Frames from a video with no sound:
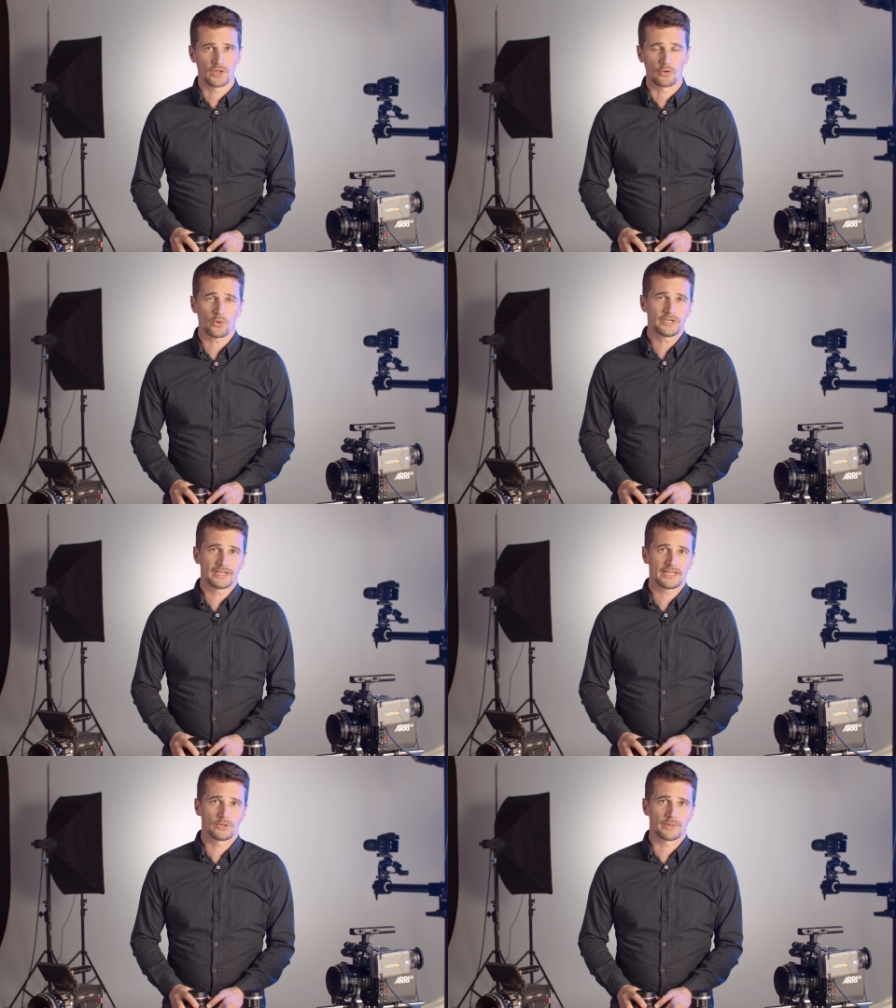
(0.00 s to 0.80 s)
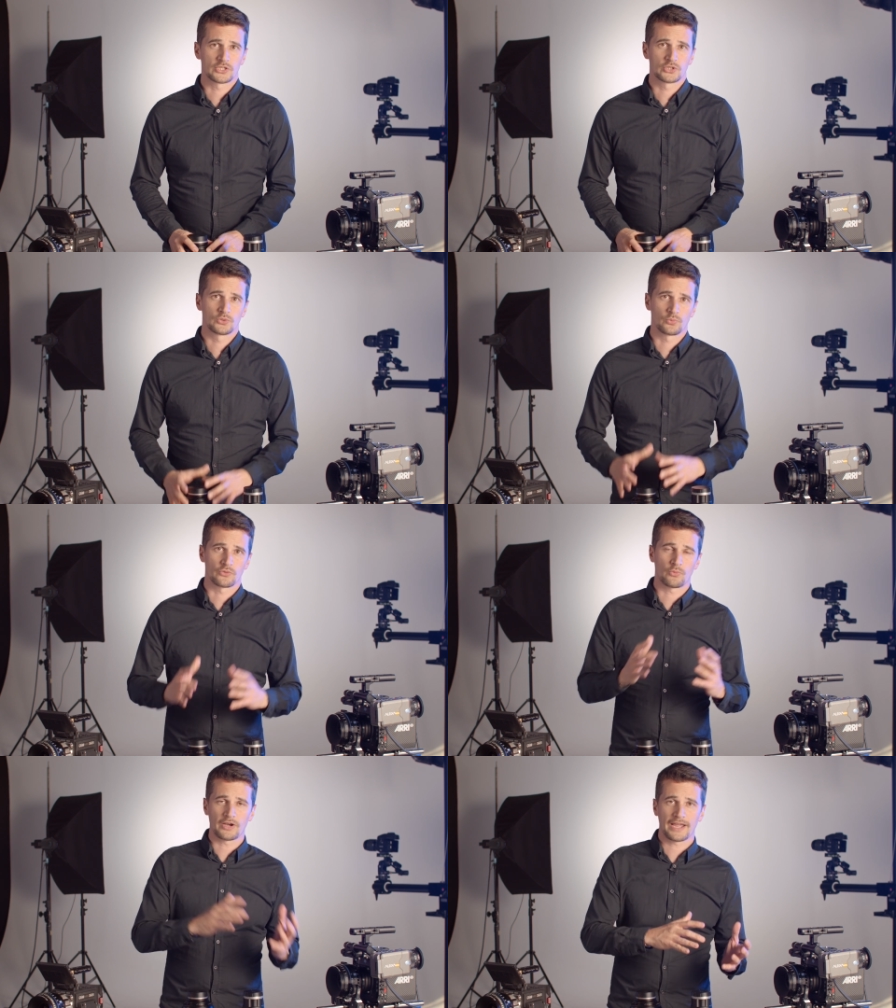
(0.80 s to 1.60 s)
On one day you might shoot
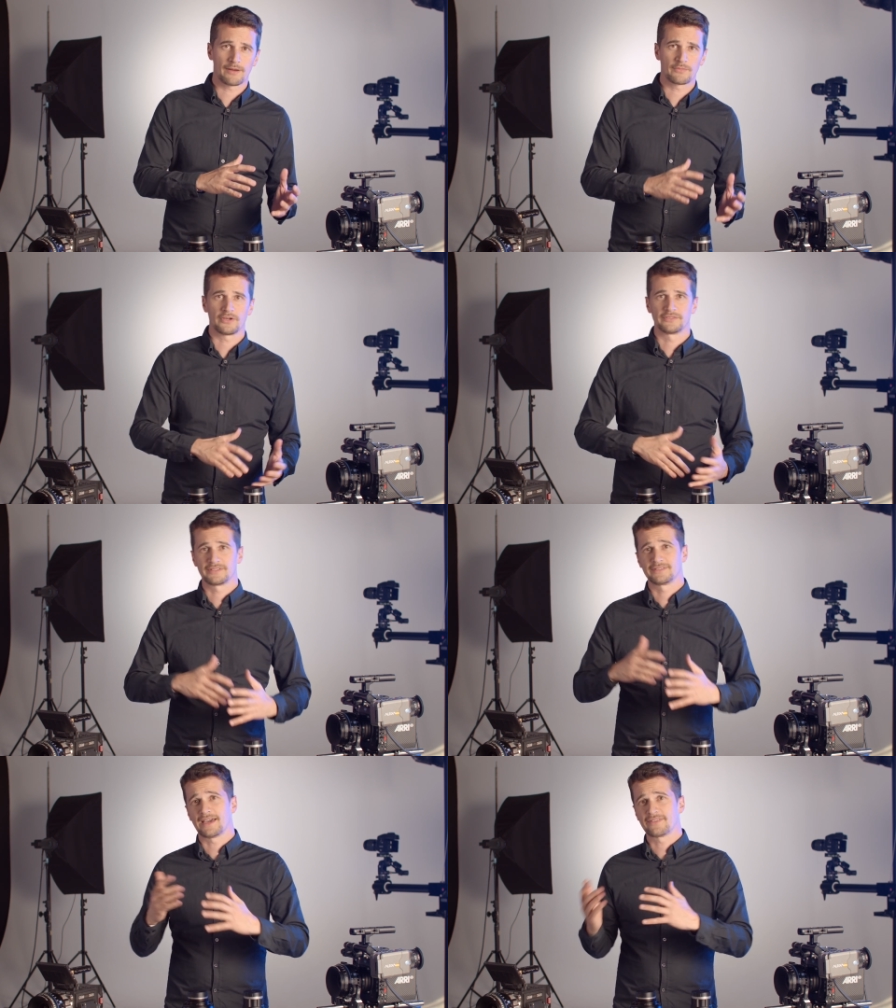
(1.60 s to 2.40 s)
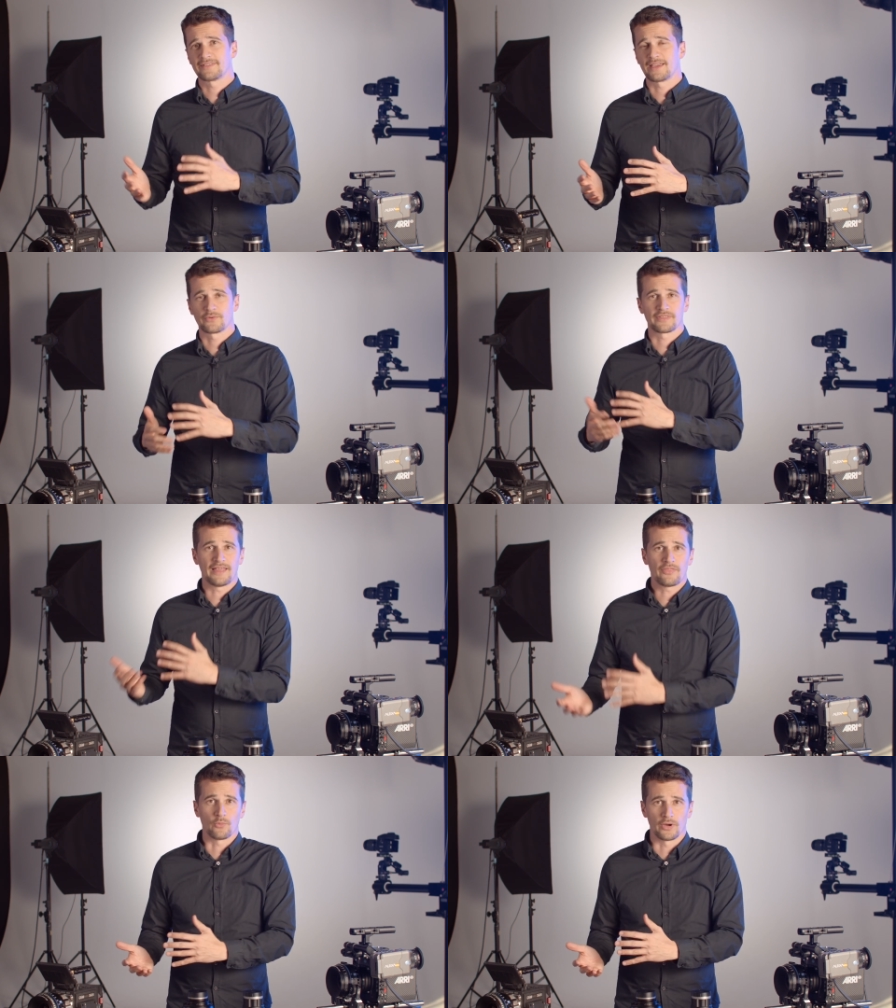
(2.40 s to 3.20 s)
with one camera, on the, the other day with
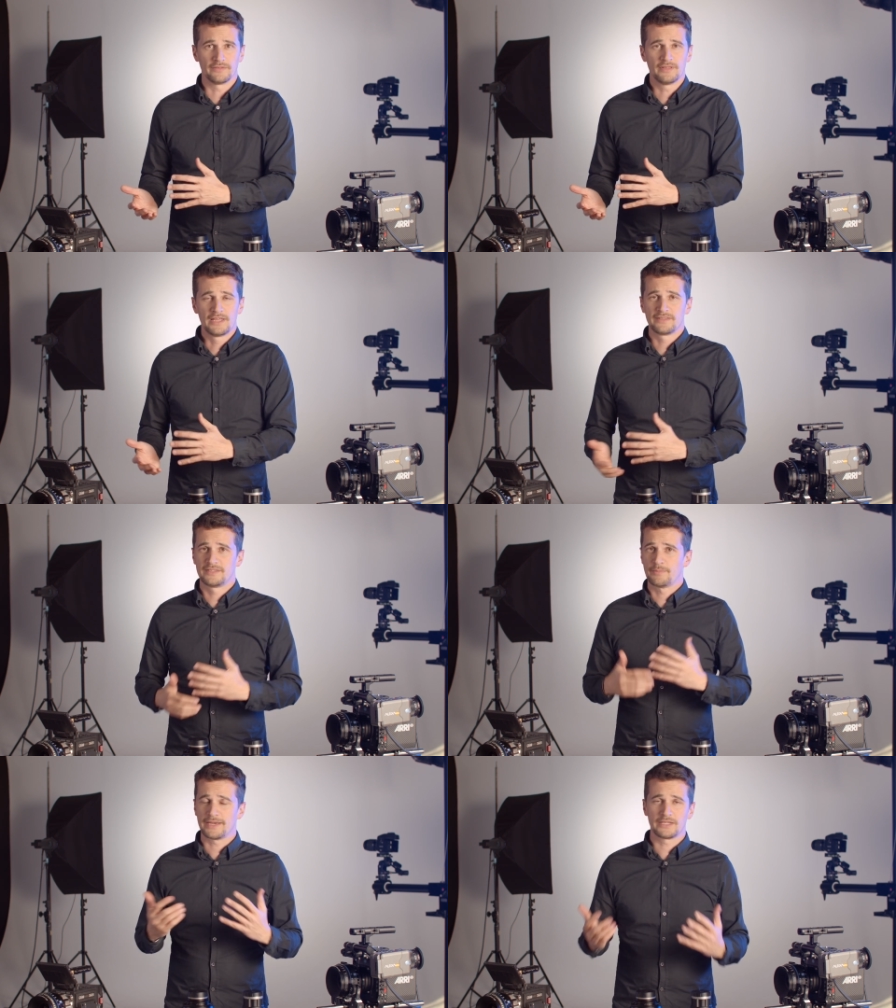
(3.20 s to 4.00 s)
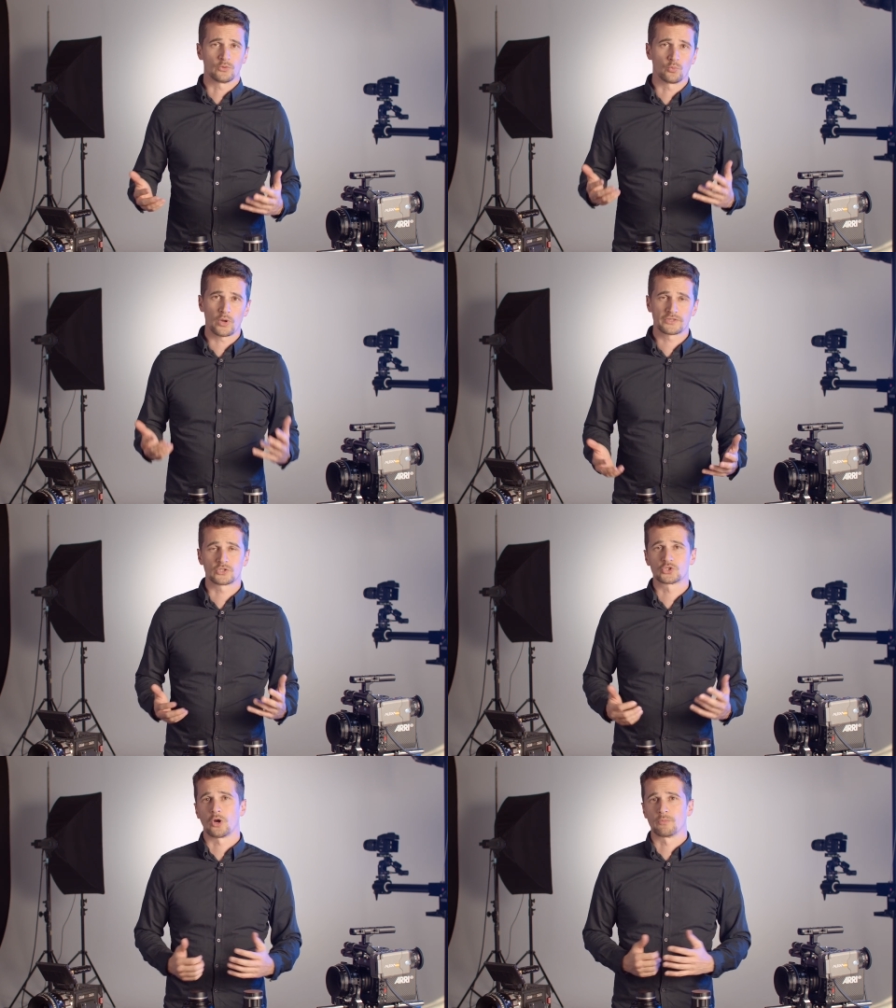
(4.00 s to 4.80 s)
another one, depending on what
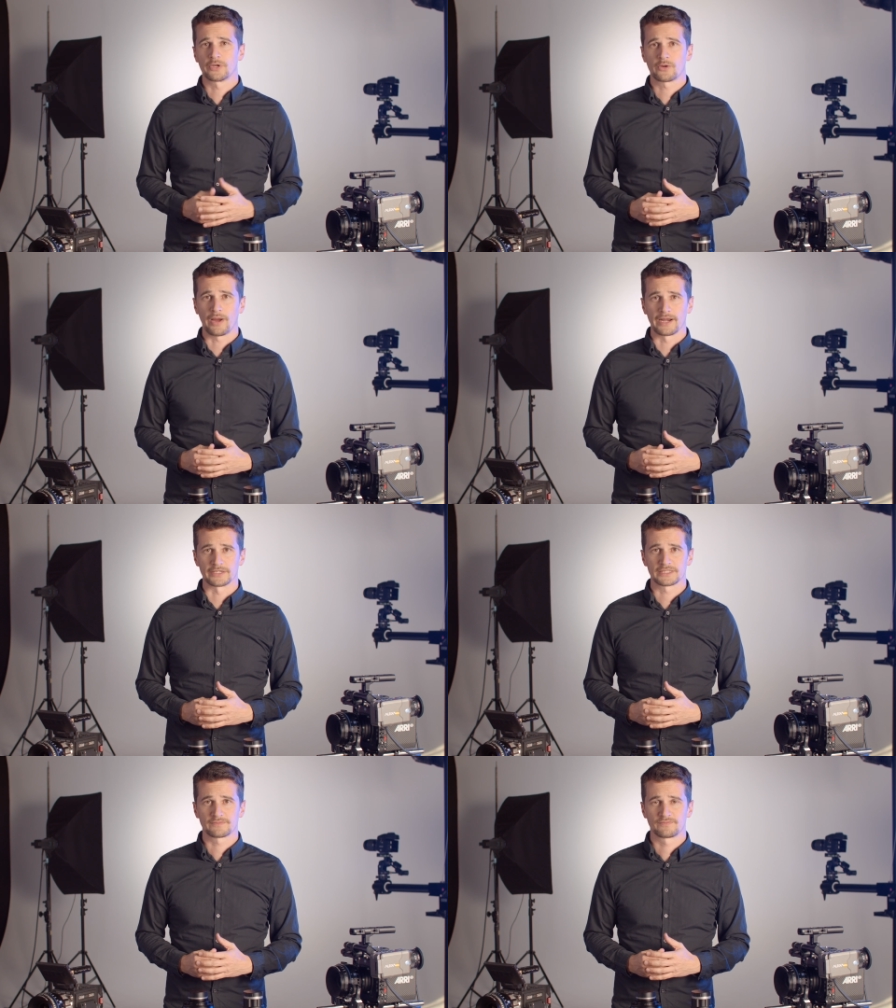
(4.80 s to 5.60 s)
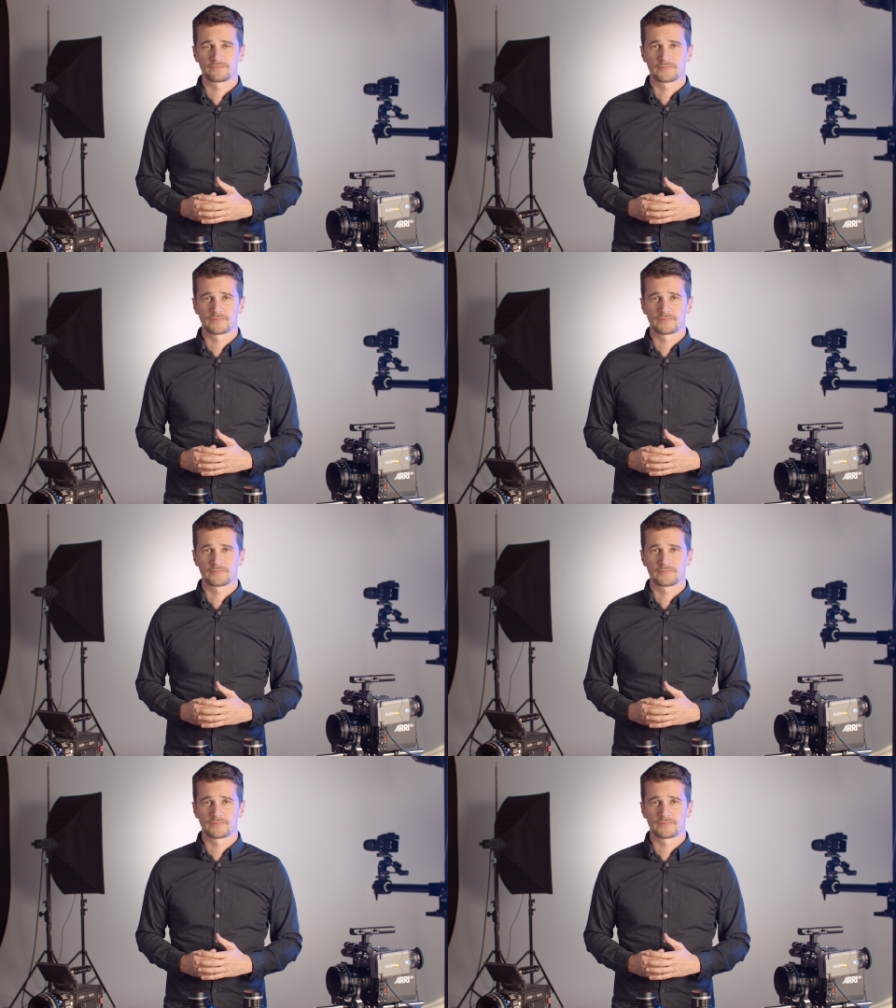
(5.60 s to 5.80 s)
the job requires.